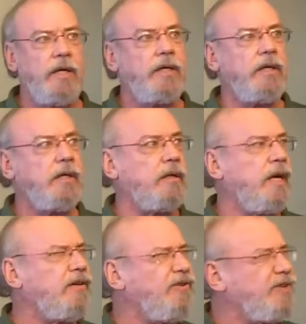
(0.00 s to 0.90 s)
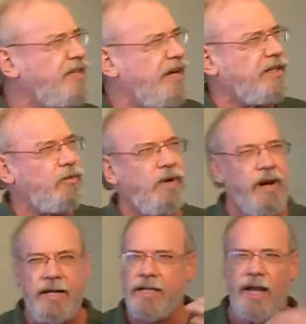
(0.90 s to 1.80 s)
And I don't know exactly
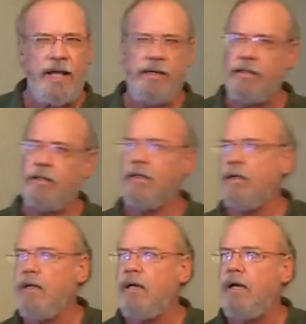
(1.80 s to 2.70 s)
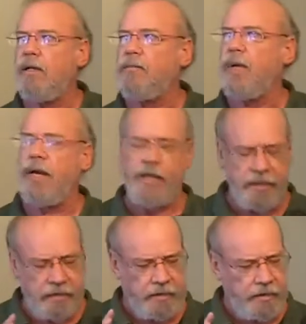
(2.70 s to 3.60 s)
where I got it, but
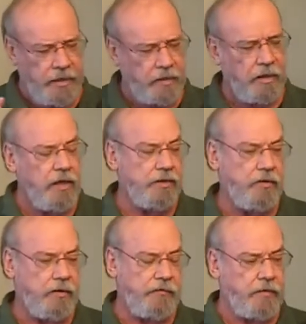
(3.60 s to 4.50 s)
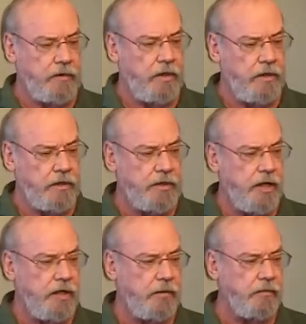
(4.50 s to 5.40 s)
I held on to it for a long
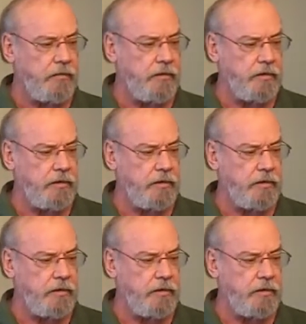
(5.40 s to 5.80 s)
time.